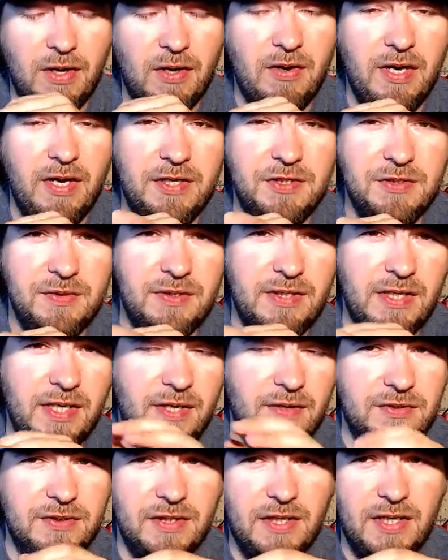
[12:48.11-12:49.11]
I'll actually
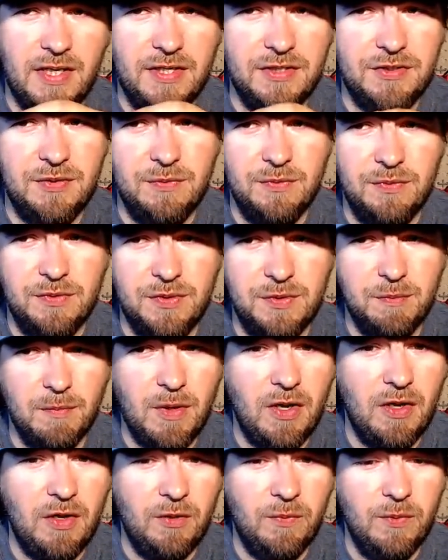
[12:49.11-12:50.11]
downsize to a
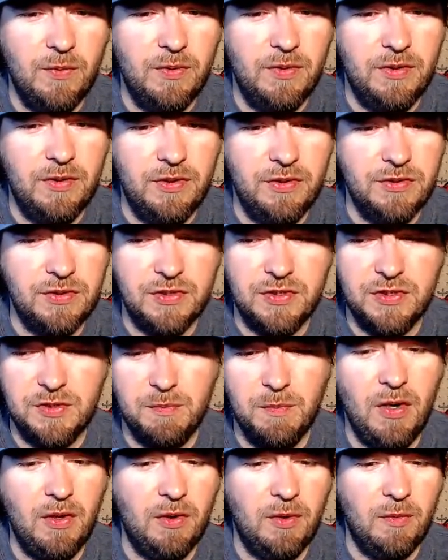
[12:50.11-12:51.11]
smaller one and use a
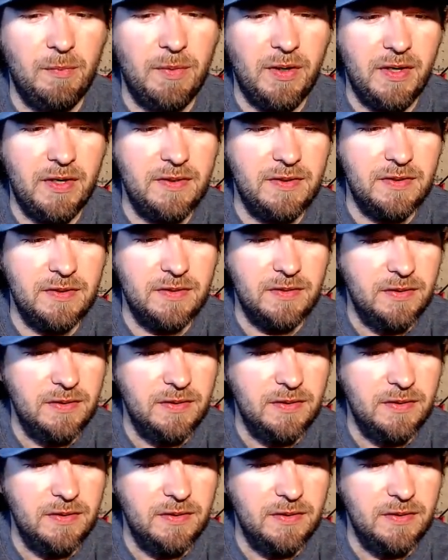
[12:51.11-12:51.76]
smaller bait.